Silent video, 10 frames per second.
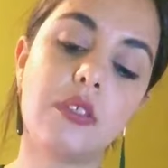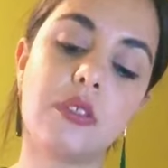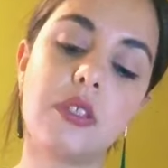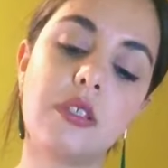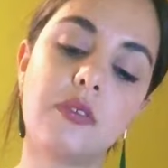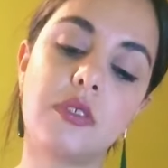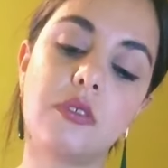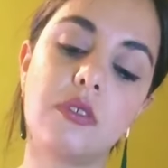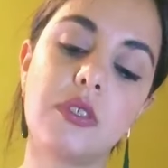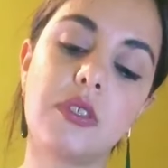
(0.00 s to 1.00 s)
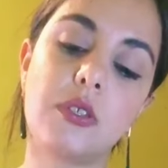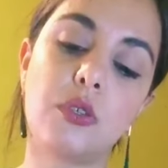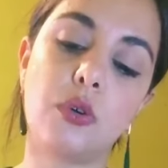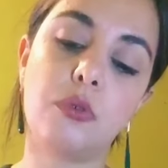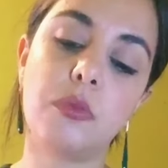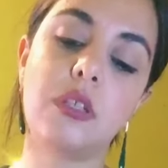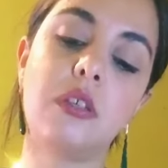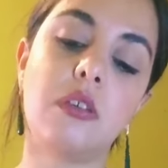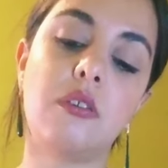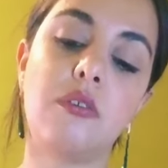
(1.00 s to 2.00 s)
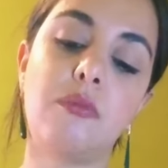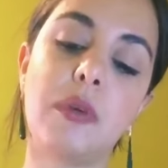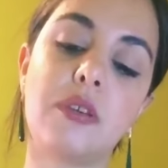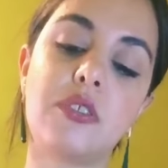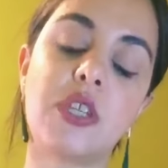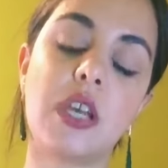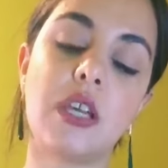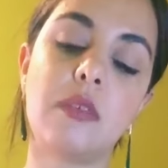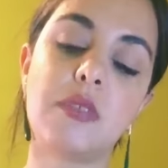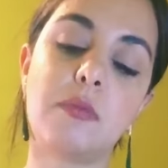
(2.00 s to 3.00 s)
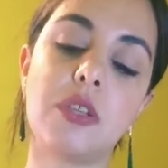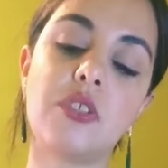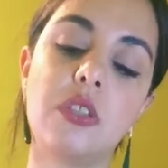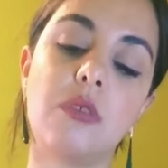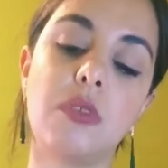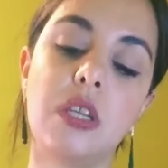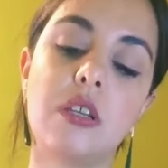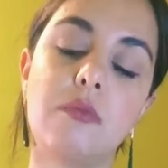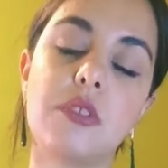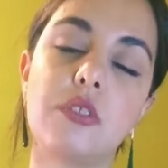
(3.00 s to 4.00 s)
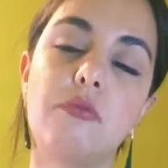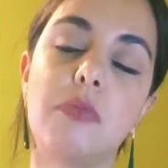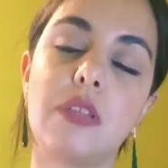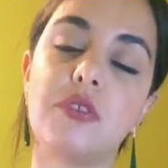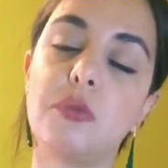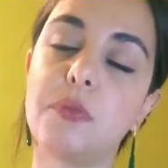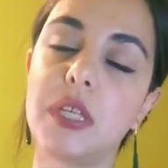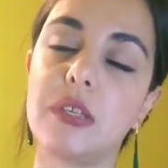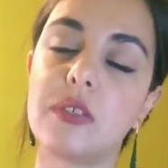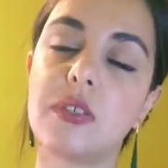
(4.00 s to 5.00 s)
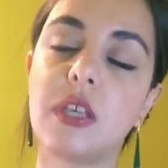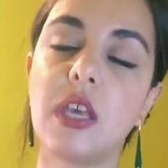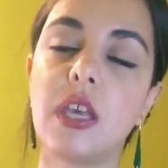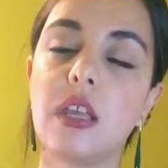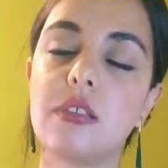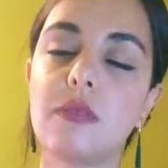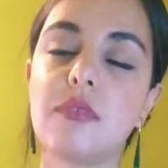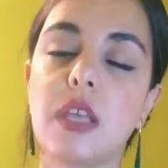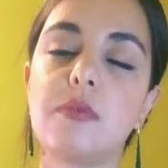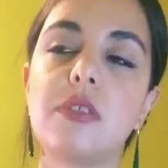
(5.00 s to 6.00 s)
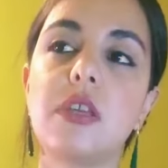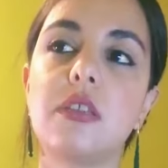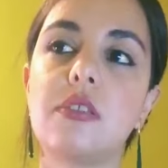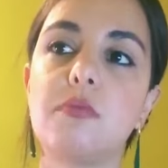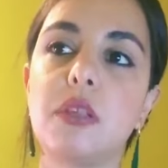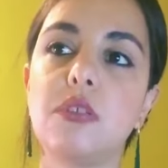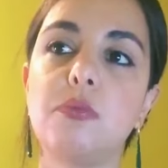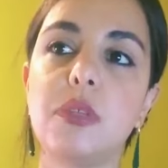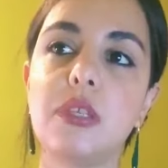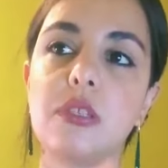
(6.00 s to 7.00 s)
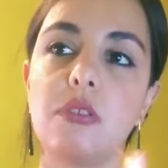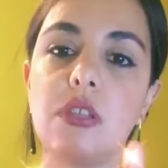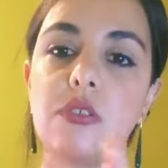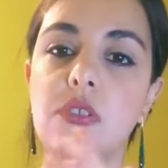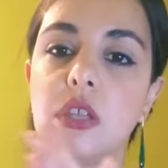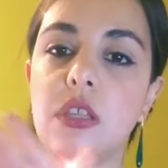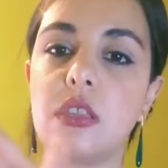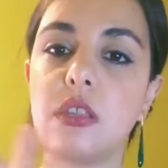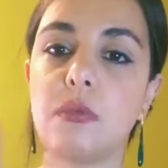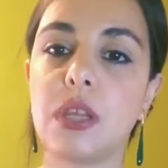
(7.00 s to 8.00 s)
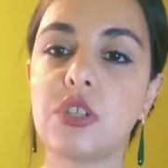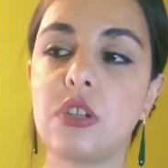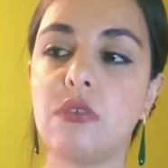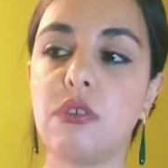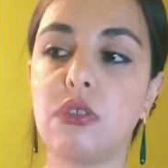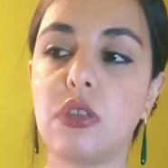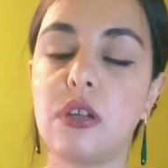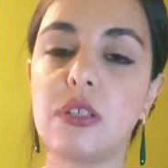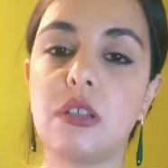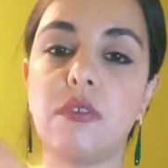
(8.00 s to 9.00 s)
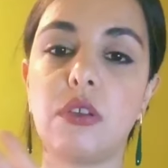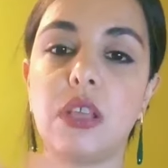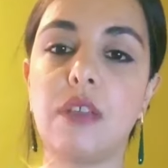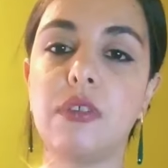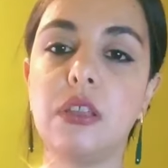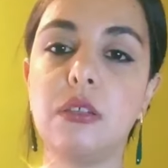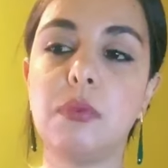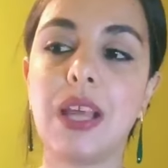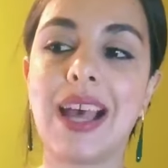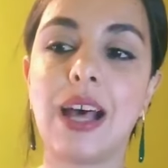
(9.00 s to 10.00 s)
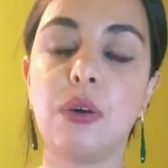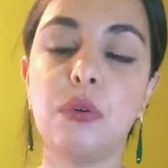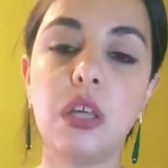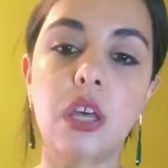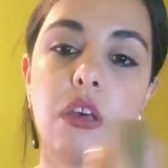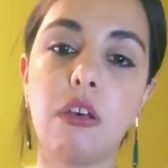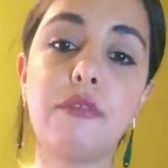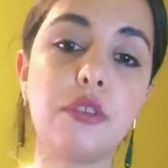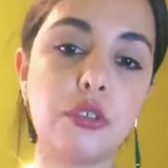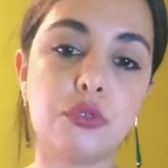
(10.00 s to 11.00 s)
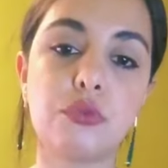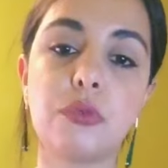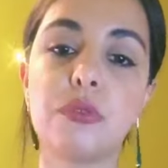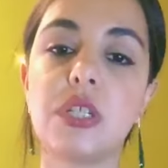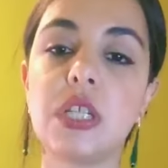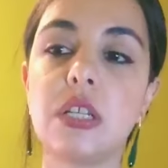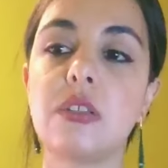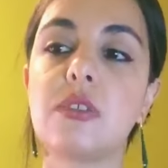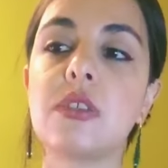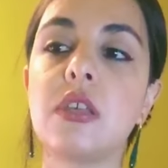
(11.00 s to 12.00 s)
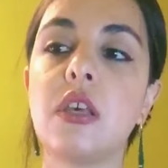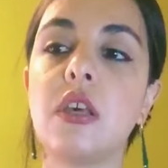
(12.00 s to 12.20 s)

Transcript: So Six of Swords is an omen of better times, especially when it comes to mental peace. And sometimes to get this mental peace, you need to take the direction of your thoughts and of your life a little bit out of your usual routines.